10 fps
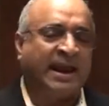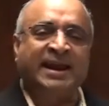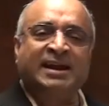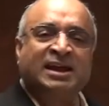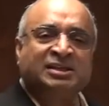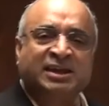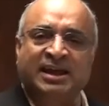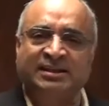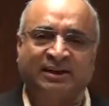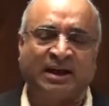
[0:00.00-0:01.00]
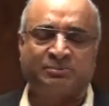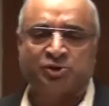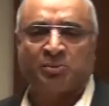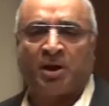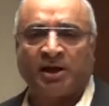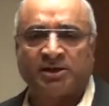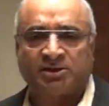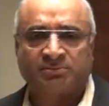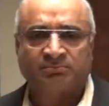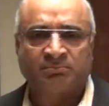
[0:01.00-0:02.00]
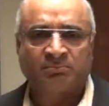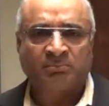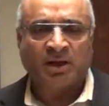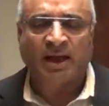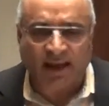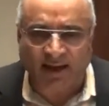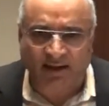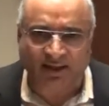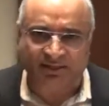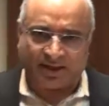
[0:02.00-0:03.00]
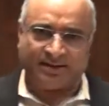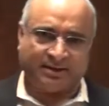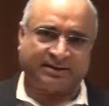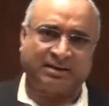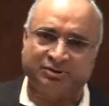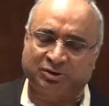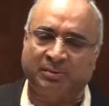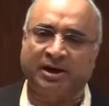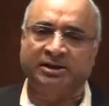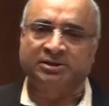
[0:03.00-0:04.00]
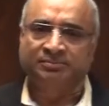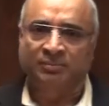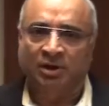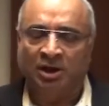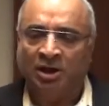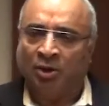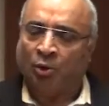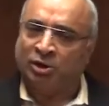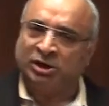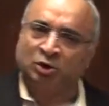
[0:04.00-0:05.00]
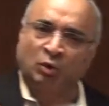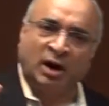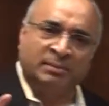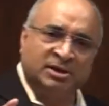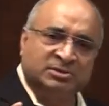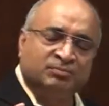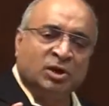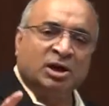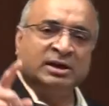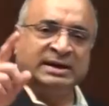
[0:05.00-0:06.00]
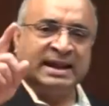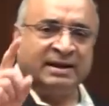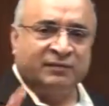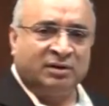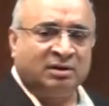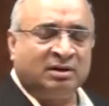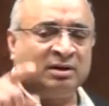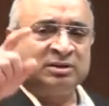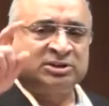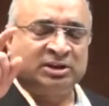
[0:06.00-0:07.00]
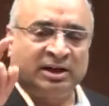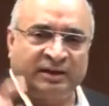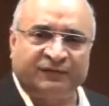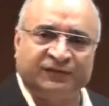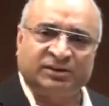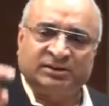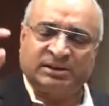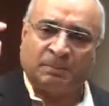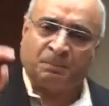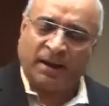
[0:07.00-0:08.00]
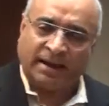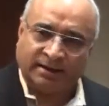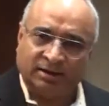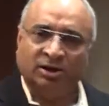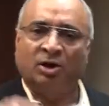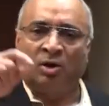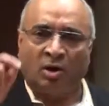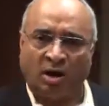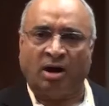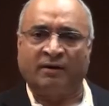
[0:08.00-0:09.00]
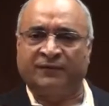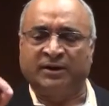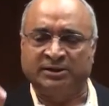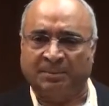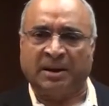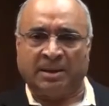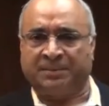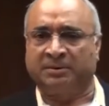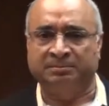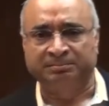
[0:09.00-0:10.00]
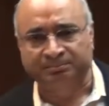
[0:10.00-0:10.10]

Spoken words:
anything that comes to mind. Anything that comes to mind. Only requirement, never lift the pen off the paper.